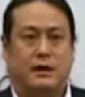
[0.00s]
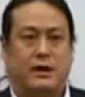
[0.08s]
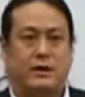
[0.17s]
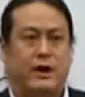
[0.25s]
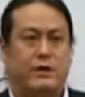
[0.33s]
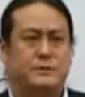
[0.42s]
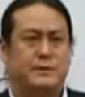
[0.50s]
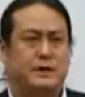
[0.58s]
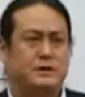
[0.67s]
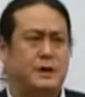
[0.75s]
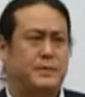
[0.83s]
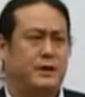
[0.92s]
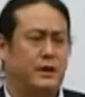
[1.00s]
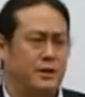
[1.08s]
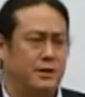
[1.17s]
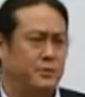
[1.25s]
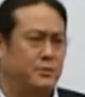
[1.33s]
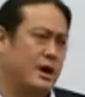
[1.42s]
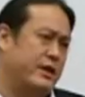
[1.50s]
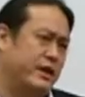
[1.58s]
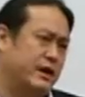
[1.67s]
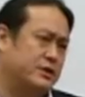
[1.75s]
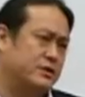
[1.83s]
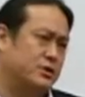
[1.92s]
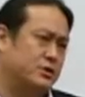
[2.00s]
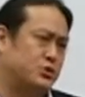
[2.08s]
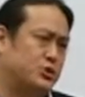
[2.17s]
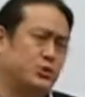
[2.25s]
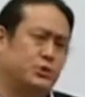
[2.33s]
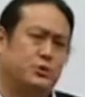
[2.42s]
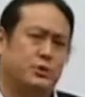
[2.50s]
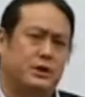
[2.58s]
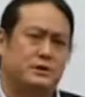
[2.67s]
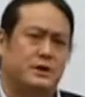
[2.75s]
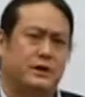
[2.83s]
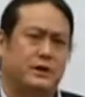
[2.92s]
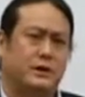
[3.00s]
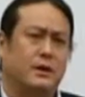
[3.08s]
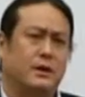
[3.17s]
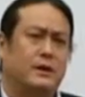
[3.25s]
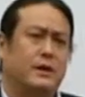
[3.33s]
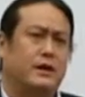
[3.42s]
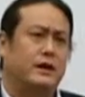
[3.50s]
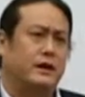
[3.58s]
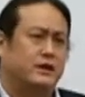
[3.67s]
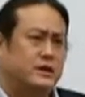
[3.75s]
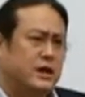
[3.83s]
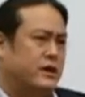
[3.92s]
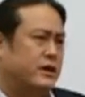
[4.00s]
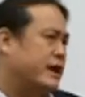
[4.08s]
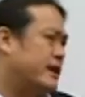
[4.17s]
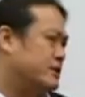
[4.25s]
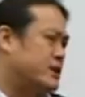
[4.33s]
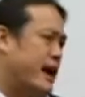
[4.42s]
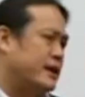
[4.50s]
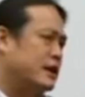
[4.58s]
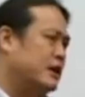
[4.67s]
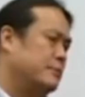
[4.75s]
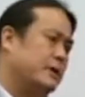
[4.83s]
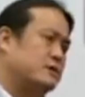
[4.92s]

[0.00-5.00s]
And that was because, I mean, I think it's still true to an extent that the internet in China can be